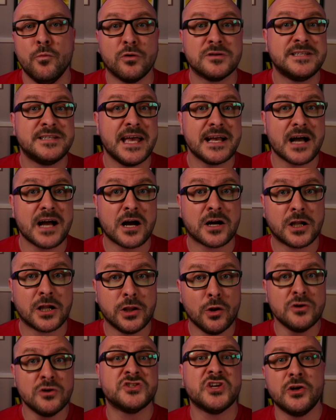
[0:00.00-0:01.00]
We'll take a
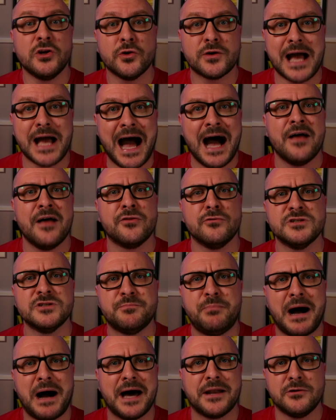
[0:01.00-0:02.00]
closer look at
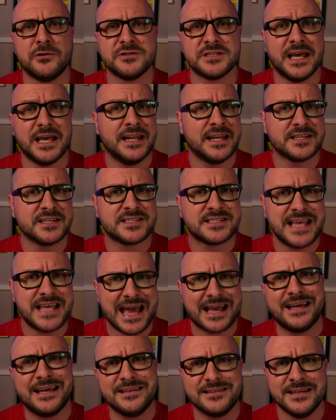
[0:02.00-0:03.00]
those panels in a
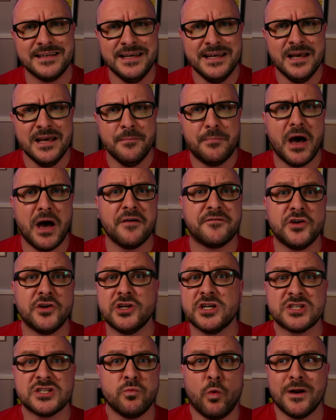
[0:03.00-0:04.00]
second, but if
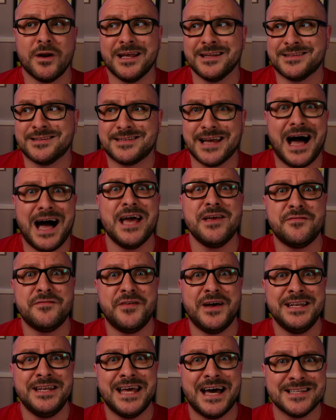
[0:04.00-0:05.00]
you just want to
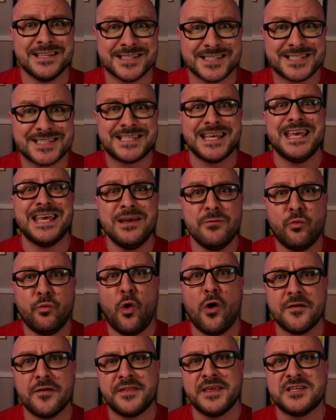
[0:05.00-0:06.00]
dive in and see
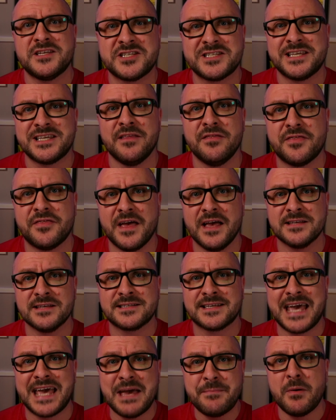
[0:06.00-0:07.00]
what this synth
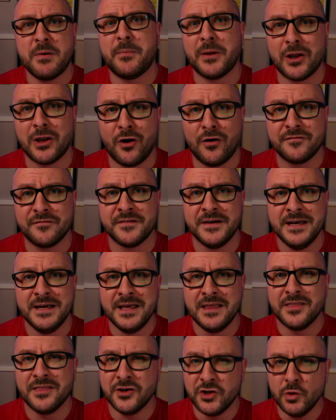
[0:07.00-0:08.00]
is capable of,
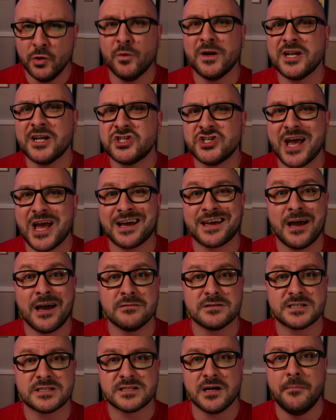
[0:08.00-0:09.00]
then you want to check
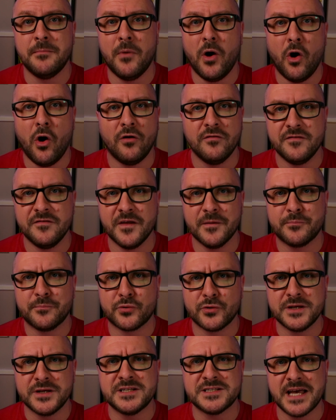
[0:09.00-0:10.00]
out some of the
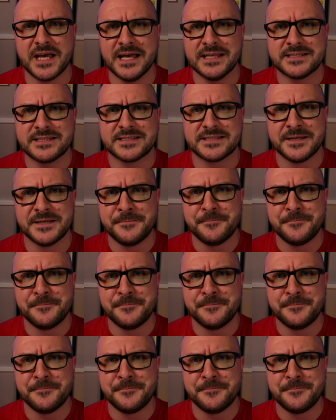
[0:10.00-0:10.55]
presets.